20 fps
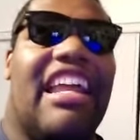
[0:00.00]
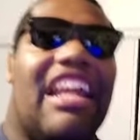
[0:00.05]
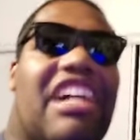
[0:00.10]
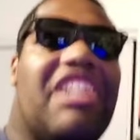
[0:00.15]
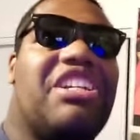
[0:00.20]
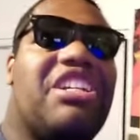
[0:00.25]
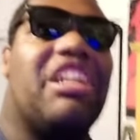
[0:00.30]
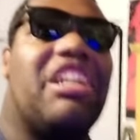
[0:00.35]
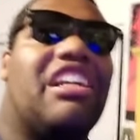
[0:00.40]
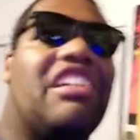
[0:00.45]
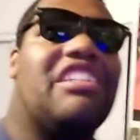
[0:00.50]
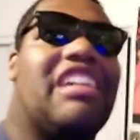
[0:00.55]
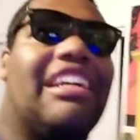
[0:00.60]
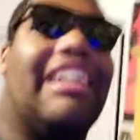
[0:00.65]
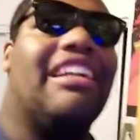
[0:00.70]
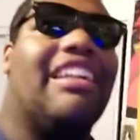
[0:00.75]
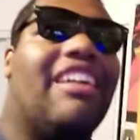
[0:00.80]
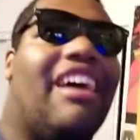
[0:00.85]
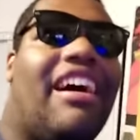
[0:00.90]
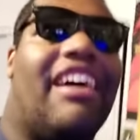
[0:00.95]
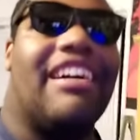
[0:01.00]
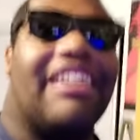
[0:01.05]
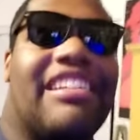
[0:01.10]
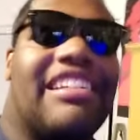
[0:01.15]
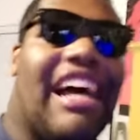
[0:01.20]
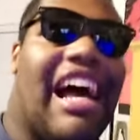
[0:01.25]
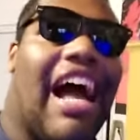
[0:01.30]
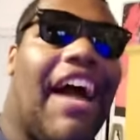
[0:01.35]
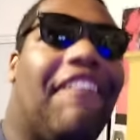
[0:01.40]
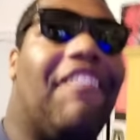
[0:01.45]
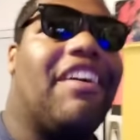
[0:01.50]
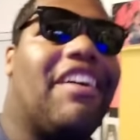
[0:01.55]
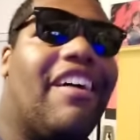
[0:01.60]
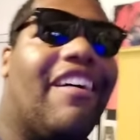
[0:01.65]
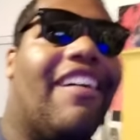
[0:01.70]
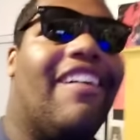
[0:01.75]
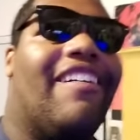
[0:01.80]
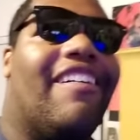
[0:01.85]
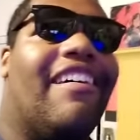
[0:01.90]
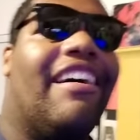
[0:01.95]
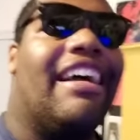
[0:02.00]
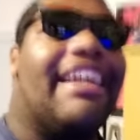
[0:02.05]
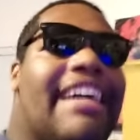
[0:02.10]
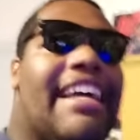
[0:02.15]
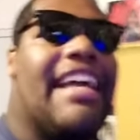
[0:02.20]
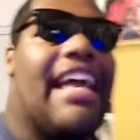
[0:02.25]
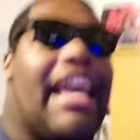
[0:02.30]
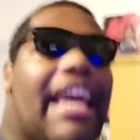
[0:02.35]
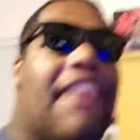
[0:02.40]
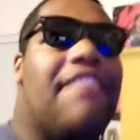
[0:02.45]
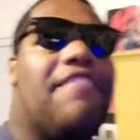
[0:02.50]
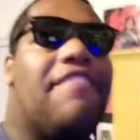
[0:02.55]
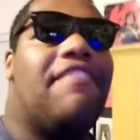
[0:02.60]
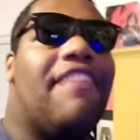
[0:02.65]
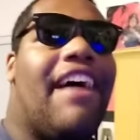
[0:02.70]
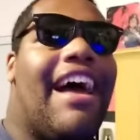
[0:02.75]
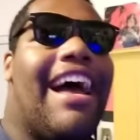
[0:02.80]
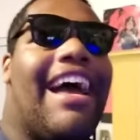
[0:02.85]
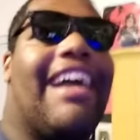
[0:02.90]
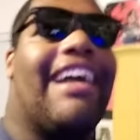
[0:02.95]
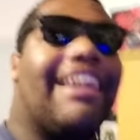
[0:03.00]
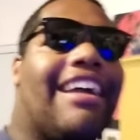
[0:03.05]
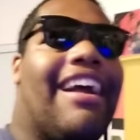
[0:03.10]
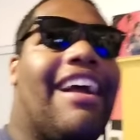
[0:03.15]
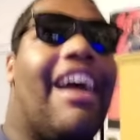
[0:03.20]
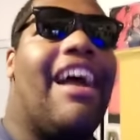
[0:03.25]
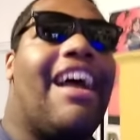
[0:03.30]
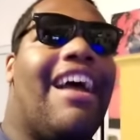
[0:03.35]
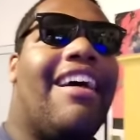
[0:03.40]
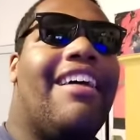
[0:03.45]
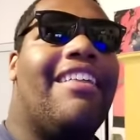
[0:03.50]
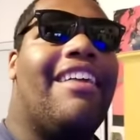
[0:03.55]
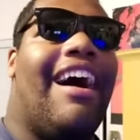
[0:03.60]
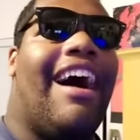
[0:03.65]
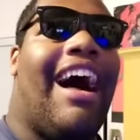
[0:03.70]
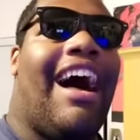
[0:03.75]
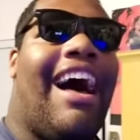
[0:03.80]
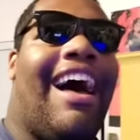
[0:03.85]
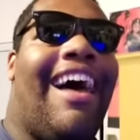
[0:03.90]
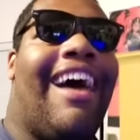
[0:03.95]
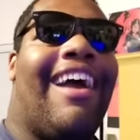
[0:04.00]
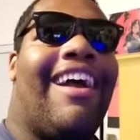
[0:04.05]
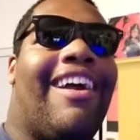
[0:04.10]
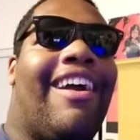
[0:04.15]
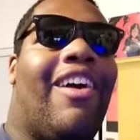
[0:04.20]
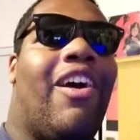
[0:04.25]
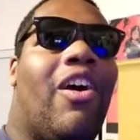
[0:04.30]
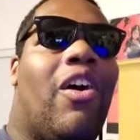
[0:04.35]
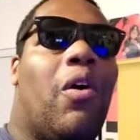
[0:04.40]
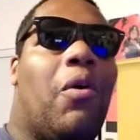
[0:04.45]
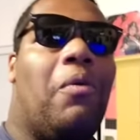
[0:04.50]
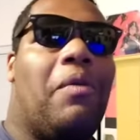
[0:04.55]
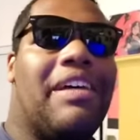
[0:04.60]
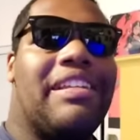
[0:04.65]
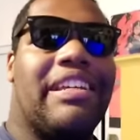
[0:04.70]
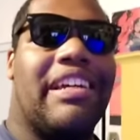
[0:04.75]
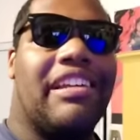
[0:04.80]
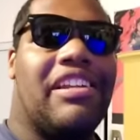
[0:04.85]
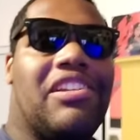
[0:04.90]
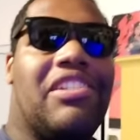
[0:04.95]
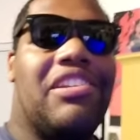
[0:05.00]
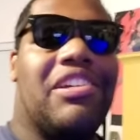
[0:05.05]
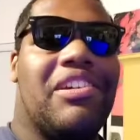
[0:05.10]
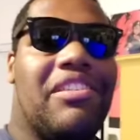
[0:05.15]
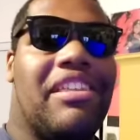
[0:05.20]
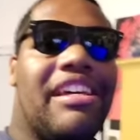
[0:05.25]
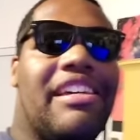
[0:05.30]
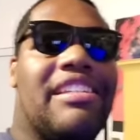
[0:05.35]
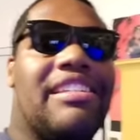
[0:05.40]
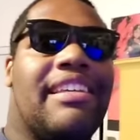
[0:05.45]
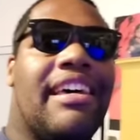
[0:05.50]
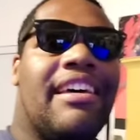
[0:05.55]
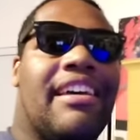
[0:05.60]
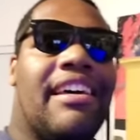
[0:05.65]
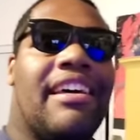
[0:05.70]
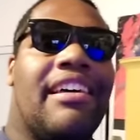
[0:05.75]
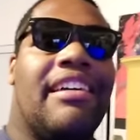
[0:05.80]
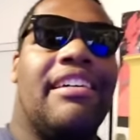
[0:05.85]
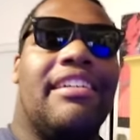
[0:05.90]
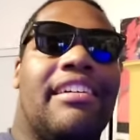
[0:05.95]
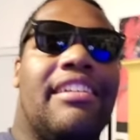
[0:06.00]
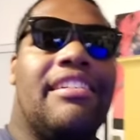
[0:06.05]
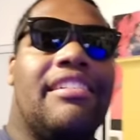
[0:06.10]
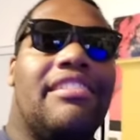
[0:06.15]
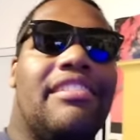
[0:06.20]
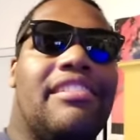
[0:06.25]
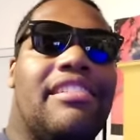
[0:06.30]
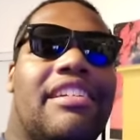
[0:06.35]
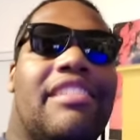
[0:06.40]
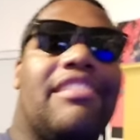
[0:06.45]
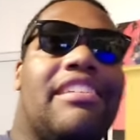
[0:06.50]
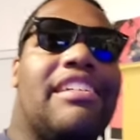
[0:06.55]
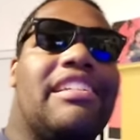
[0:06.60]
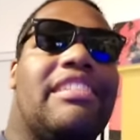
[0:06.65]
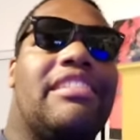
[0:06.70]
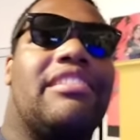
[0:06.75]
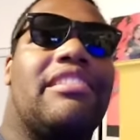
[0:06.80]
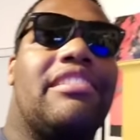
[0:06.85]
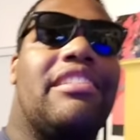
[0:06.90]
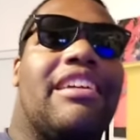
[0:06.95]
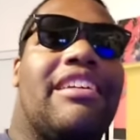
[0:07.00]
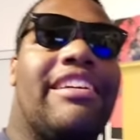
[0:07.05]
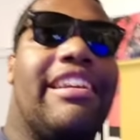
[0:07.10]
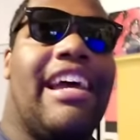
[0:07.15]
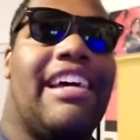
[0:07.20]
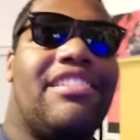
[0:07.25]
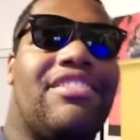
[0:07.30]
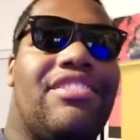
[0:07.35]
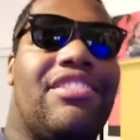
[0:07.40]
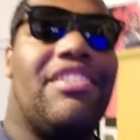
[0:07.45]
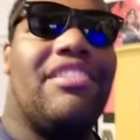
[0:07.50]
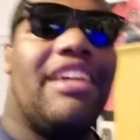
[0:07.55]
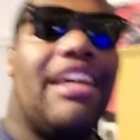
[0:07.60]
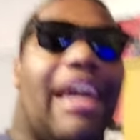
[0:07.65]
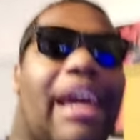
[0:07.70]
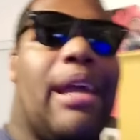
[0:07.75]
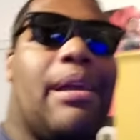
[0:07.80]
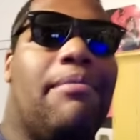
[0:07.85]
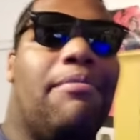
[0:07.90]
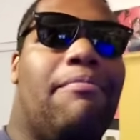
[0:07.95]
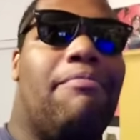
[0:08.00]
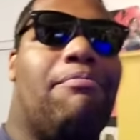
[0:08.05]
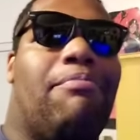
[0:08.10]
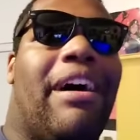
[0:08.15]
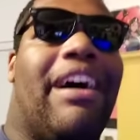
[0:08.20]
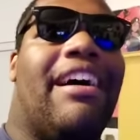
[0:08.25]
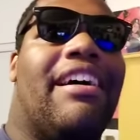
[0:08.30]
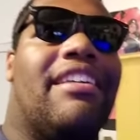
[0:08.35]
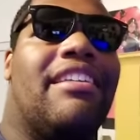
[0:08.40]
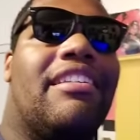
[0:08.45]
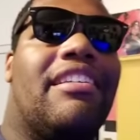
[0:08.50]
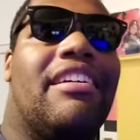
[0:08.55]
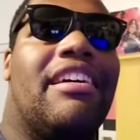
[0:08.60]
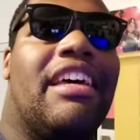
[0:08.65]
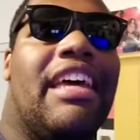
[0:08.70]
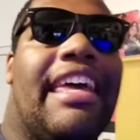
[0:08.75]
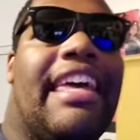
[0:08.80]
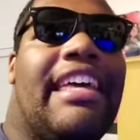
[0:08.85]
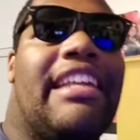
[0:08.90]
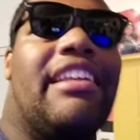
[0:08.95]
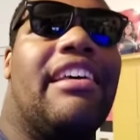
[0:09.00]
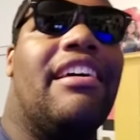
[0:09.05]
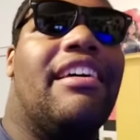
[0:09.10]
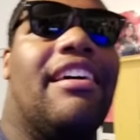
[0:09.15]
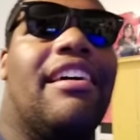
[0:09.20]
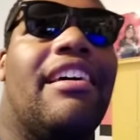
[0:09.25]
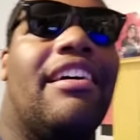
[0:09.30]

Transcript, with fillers: that I should have done a long time ago. In fact, I was going to do this do this yesterday, but it